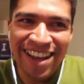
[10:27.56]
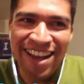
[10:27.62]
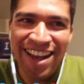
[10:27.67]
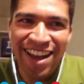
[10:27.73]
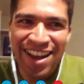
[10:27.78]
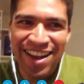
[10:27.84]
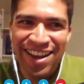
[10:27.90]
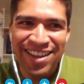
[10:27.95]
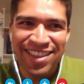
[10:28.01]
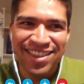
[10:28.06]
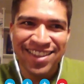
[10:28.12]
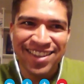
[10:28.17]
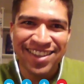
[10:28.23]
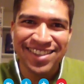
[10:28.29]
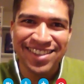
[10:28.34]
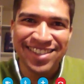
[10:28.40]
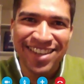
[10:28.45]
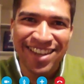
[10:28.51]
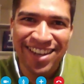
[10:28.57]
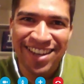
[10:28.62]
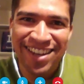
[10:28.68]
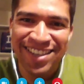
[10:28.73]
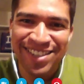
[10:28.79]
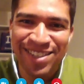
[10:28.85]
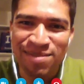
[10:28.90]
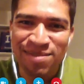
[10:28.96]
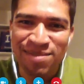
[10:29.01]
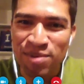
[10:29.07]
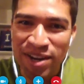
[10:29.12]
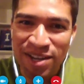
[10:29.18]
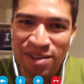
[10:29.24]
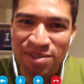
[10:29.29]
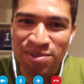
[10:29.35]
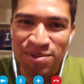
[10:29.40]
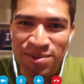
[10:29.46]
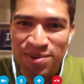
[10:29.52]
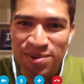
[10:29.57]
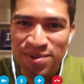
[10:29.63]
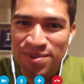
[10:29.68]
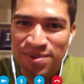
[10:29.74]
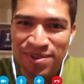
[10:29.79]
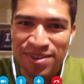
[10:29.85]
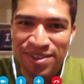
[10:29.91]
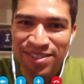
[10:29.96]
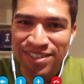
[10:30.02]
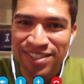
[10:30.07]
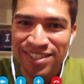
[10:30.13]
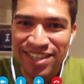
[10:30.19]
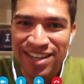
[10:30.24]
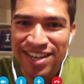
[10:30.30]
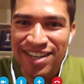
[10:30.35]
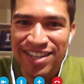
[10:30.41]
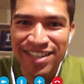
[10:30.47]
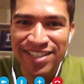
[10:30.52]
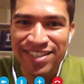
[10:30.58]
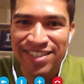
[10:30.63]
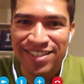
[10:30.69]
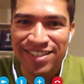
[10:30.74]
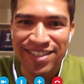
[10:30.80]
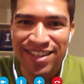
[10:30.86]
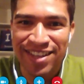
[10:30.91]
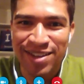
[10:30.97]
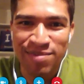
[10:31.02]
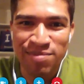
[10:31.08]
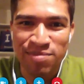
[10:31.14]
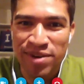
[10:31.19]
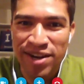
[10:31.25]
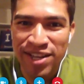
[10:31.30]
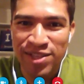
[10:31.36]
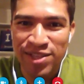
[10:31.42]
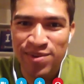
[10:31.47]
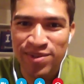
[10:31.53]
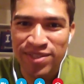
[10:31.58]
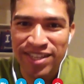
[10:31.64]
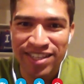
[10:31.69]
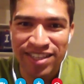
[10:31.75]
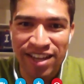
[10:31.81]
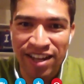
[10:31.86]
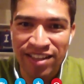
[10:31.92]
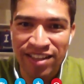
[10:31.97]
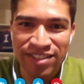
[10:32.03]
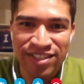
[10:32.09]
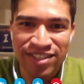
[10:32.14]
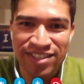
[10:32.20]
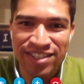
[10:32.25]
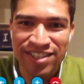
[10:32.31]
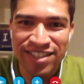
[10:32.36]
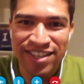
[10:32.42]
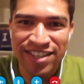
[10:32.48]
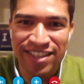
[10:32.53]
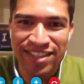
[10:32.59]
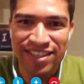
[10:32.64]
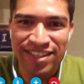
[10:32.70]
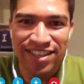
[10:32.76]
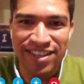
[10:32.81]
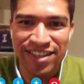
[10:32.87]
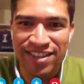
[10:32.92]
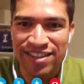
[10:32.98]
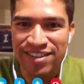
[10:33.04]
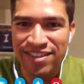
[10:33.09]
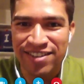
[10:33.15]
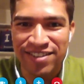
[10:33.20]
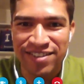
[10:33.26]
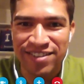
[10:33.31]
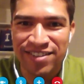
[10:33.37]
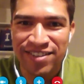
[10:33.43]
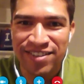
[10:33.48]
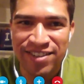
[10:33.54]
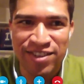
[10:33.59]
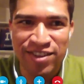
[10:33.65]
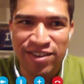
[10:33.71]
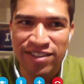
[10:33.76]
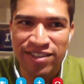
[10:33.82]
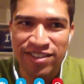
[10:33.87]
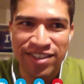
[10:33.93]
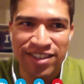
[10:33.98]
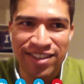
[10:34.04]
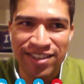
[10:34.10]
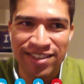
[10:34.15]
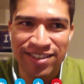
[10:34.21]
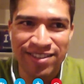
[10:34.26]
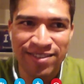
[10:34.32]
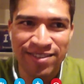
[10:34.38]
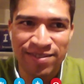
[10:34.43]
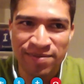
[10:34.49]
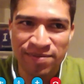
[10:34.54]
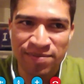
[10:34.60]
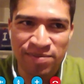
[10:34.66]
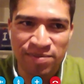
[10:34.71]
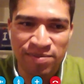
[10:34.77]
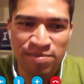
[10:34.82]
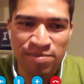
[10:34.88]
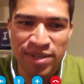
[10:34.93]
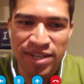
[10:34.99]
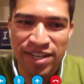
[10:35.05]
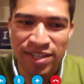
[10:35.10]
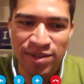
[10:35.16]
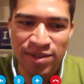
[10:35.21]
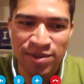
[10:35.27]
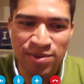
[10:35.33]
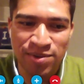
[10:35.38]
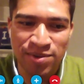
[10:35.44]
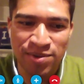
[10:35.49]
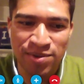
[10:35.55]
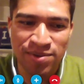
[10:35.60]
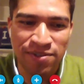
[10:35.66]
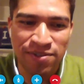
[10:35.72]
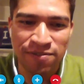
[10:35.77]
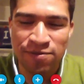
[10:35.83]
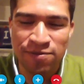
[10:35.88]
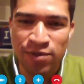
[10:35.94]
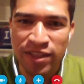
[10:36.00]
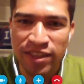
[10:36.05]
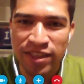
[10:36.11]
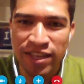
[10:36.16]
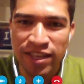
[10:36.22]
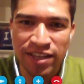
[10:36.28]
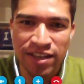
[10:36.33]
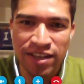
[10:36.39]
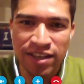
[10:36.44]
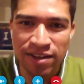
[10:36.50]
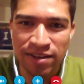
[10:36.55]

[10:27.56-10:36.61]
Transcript: I think it's a breakthrough considering this is like brand new technology, and I think it'd be kind of cool if one day